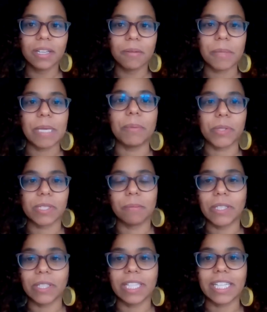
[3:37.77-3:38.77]
people's
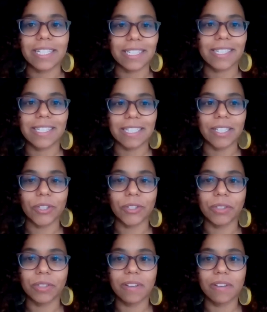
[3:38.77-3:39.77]
ability to
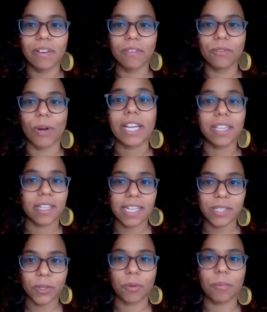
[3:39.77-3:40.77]
still
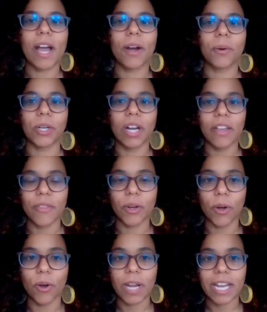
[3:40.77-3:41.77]
recognize their own power and
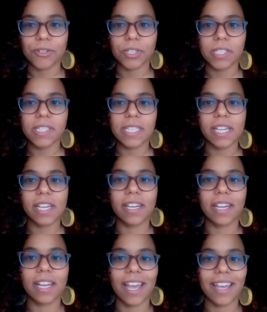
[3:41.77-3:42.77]
their own
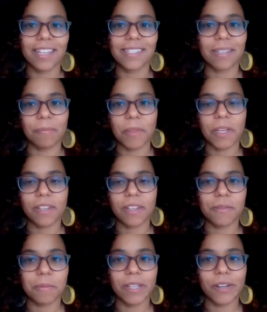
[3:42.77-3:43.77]
agency is something that
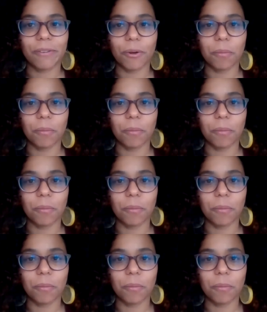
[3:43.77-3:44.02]
gives me a lot of